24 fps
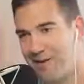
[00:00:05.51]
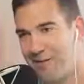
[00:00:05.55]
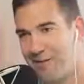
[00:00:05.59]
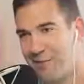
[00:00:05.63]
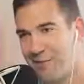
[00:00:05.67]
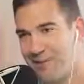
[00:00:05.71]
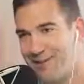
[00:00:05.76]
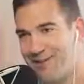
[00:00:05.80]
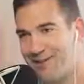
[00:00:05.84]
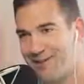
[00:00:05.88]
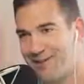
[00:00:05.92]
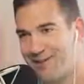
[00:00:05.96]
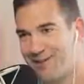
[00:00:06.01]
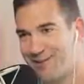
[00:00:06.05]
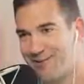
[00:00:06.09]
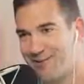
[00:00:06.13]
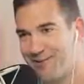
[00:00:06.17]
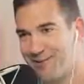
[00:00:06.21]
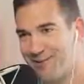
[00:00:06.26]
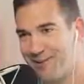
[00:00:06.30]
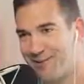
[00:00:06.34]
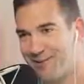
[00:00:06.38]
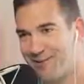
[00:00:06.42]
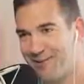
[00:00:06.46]
everyone, to the
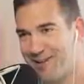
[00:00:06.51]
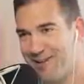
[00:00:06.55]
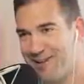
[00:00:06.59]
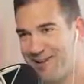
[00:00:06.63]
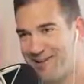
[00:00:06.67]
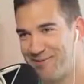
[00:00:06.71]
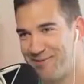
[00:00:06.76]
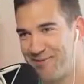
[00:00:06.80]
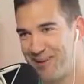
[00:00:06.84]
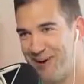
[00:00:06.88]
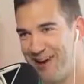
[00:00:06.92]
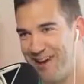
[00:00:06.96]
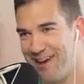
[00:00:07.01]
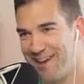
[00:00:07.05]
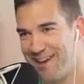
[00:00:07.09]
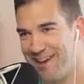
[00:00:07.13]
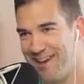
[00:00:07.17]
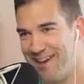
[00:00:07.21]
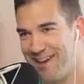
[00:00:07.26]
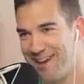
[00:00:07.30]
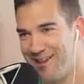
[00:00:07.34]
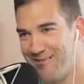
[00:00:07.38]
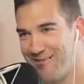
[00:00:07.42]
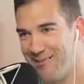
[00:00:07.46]
School of Greatness
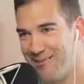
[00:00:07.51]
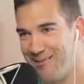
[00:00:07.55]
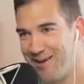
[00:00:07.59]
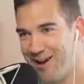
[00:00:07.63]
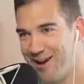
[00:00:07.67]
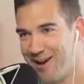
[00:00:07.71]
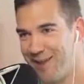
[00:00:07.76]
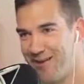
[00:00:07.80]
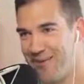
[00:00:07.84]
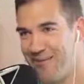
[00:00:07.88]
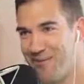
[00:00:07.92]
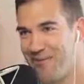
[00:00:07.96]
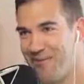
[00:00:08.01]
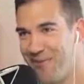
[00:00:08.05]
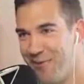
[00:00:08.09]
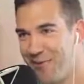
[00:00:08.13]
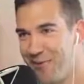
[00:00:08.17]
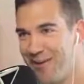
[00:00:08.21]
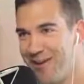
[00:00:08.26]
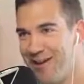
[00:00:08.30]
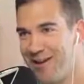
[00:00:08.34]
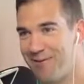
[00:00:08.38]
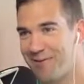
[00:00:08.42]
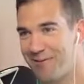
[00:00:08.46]
podcast. We've got
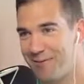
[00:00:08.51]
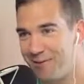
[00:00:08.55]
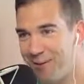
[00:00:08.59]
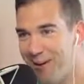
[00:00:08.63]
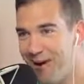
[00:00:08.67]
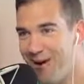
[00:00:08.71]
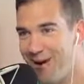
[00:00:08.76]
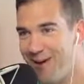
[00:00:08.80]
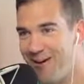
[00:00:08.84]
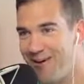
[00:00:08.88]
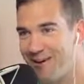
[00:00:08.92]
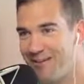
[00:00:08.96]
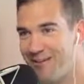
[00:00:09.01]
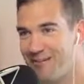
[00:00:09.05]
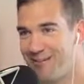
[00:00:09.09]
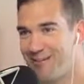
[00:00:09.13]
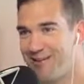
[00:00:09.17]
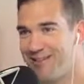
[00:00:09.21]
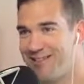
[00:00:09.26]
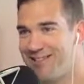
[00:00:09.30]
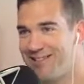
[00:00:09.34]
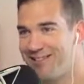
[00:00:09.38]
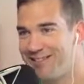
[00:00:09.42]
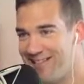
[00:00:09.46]
Fully Raw
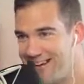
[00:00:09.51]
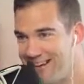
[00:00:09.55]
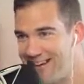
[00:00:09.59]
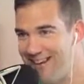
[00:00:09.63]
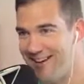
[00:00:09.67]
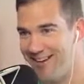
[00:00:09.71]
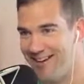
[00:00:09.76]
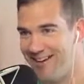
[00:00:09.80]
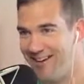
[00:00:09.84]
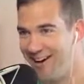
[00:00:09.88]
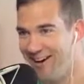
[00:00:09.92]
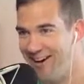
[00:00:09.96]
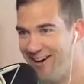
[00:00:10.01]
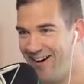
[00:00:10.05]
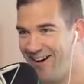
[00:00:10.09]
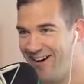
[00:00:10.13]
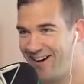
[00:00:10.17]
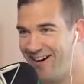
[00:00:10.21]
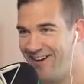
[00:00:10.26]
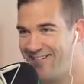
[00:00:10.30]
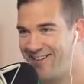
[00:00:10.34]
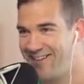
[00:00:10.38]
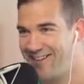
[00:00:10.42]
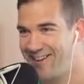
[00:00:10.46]
Kristina on.
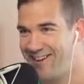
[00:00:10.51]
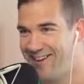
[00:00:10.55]
How's it